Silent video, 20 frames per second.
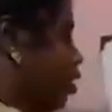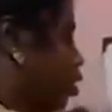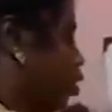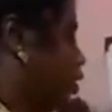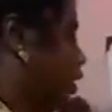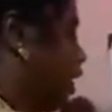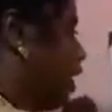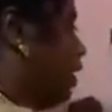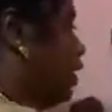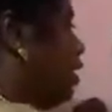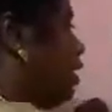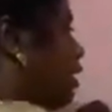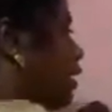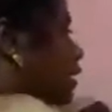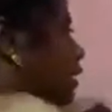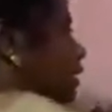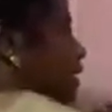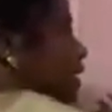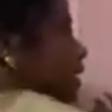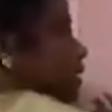Okay,
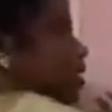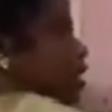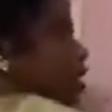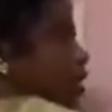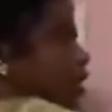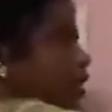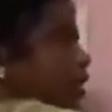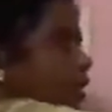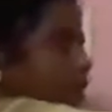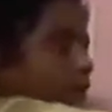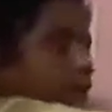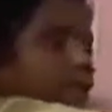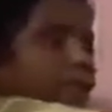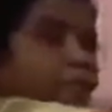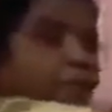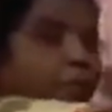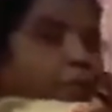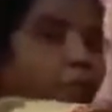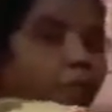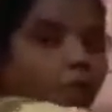these are the
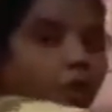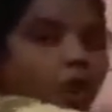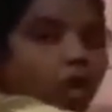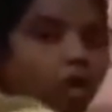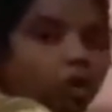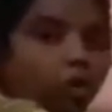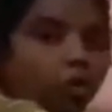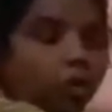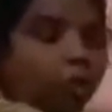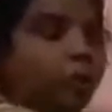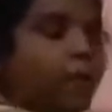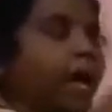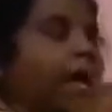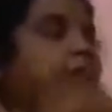boron group.